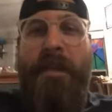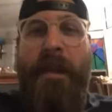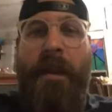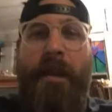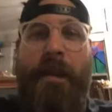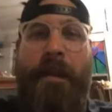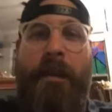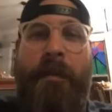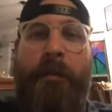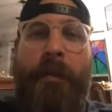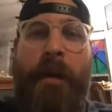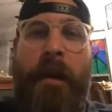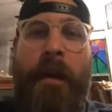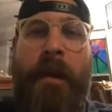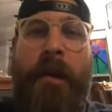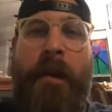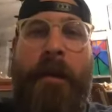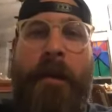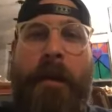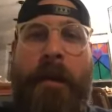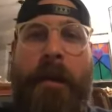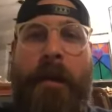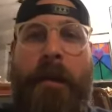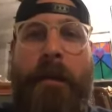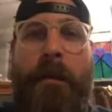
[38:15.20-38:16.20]
say
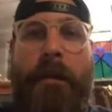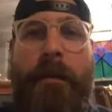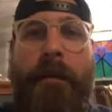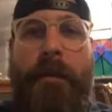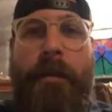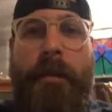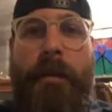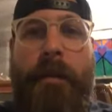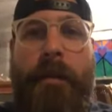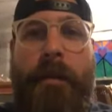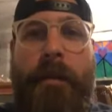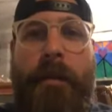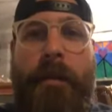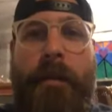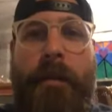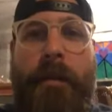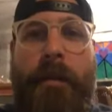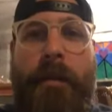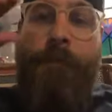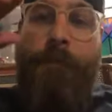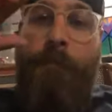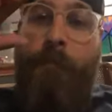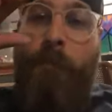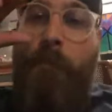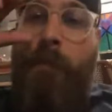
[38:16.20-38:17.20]
that
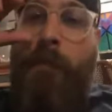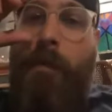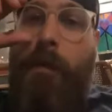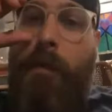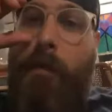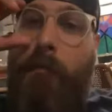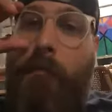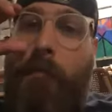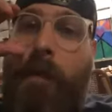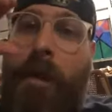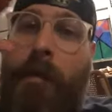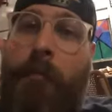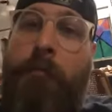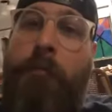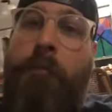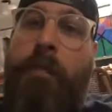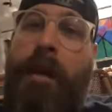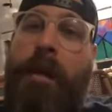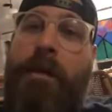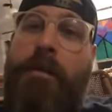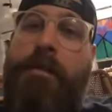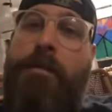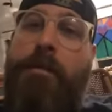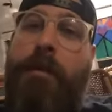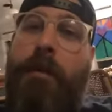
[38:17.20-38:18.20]
my
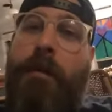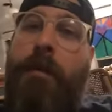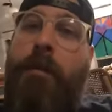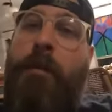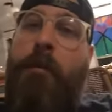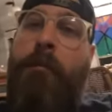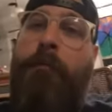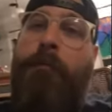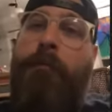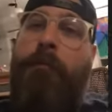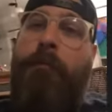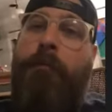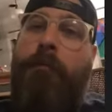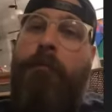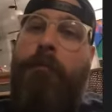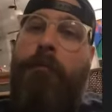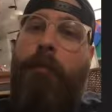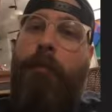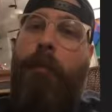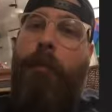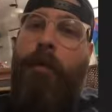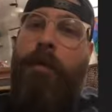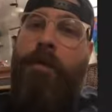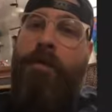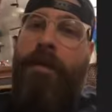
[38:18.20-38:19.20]
bedroom
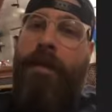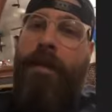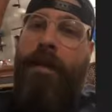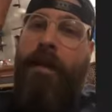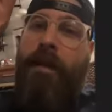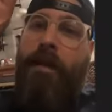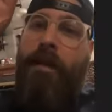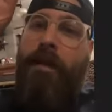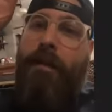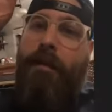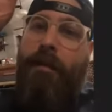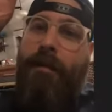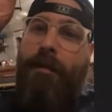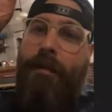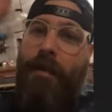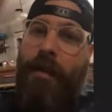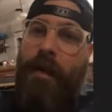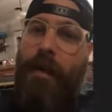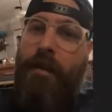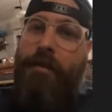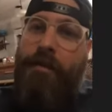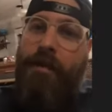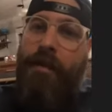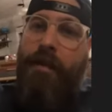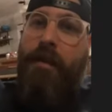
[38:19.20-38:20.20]
was like
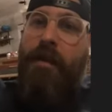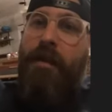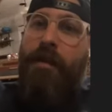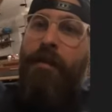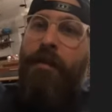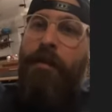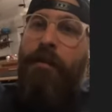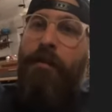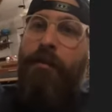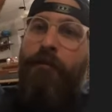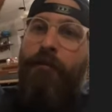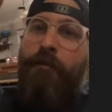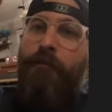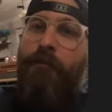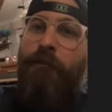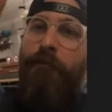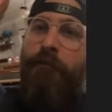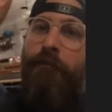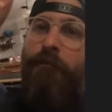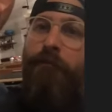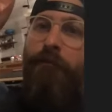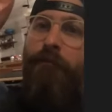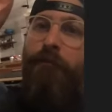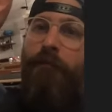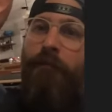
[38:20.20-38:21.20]
at the end of
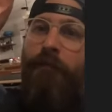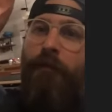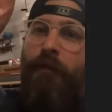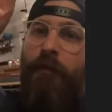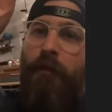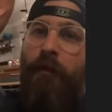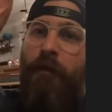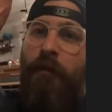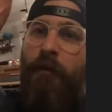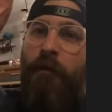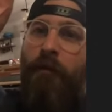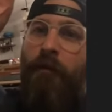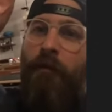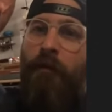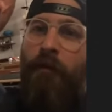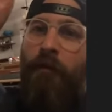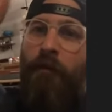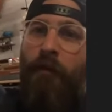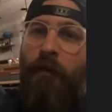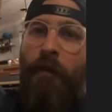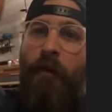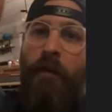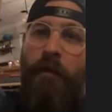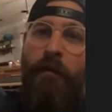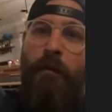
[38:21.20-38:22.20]
our
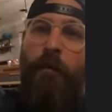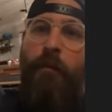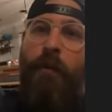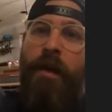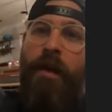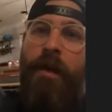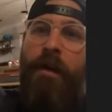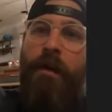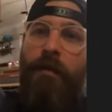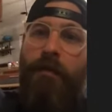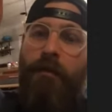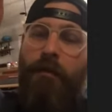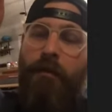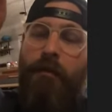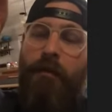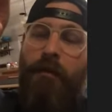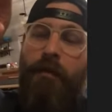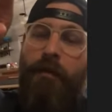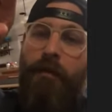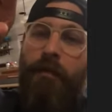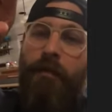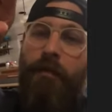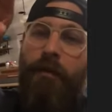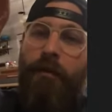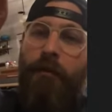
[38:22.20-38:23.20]
hallway
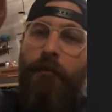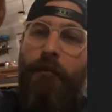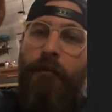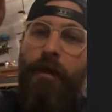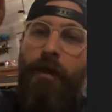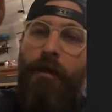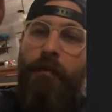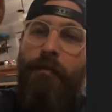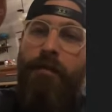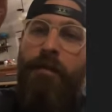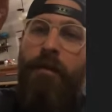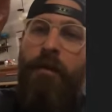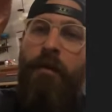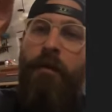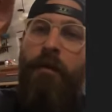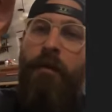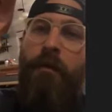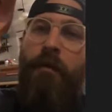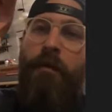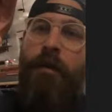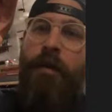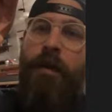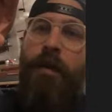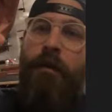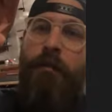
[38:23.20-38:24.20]
when I was
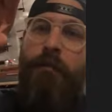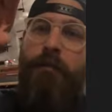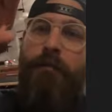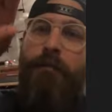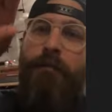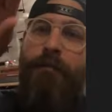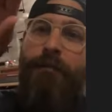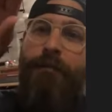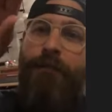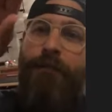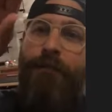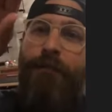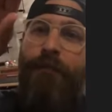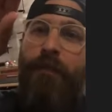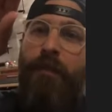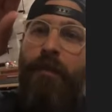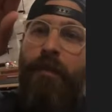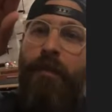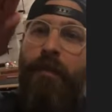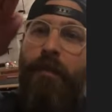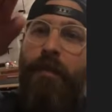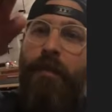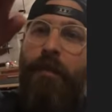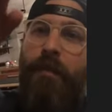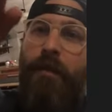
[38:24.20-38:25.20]
growing up,
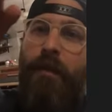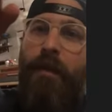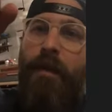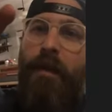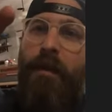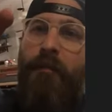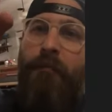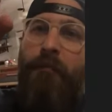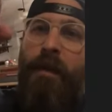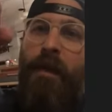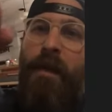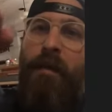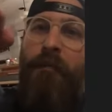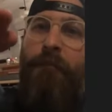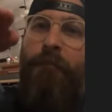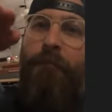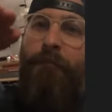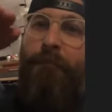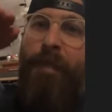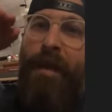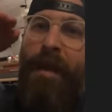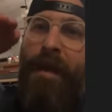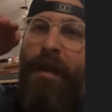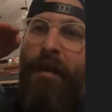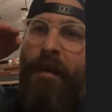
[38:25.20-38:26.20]
and my
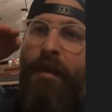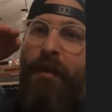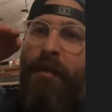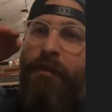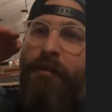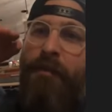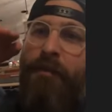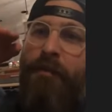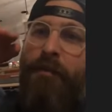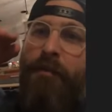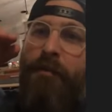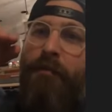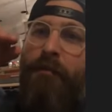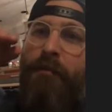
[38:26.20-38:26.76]
bed